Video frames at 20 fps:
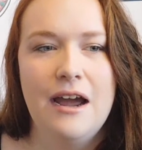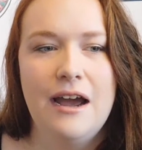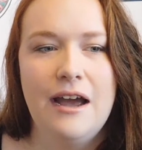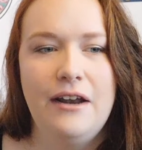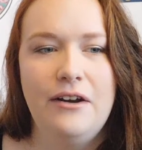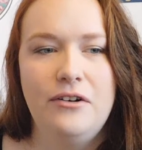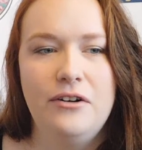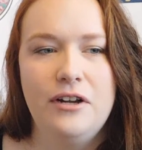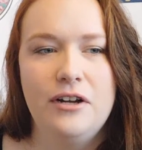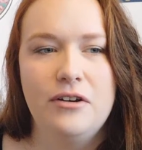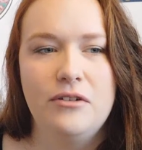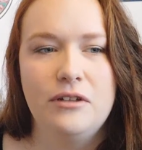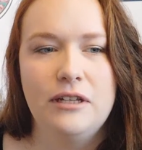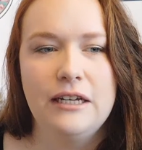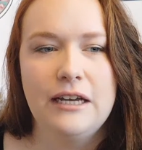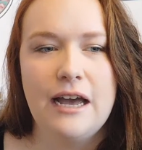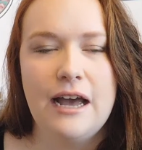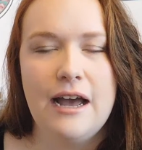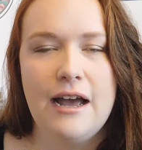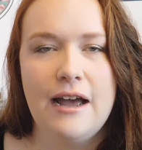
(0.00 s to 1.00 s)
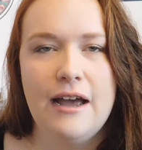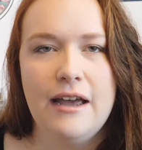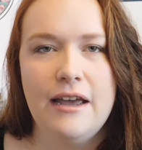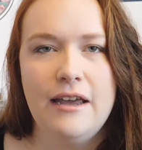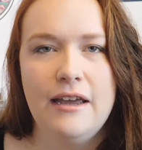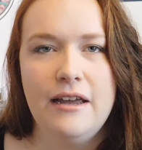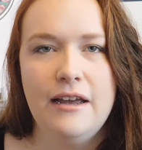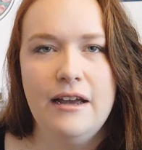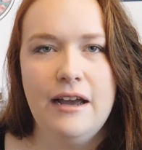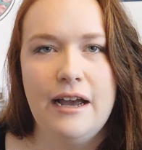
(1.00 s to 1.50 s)
I don't know, like,
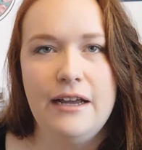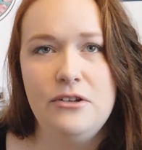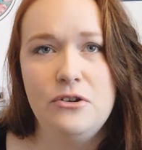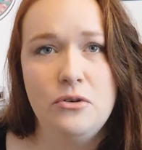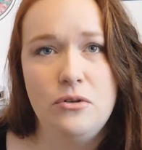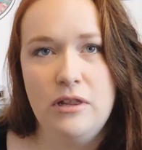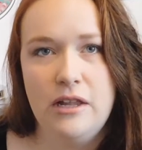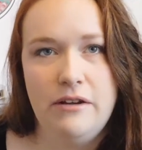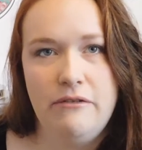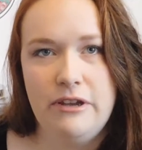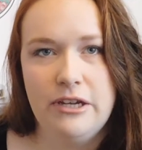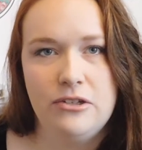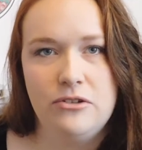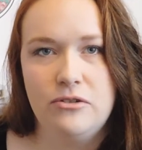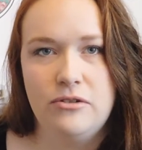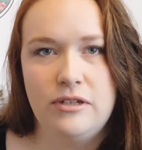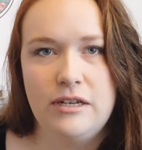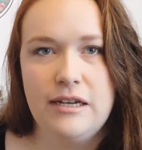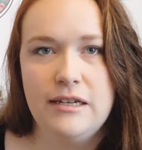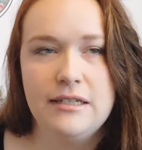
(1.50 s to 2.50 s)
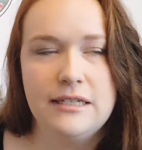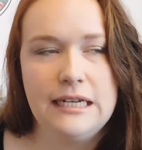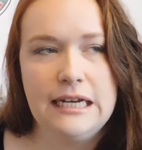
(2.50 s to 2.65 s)
I don't love exercise.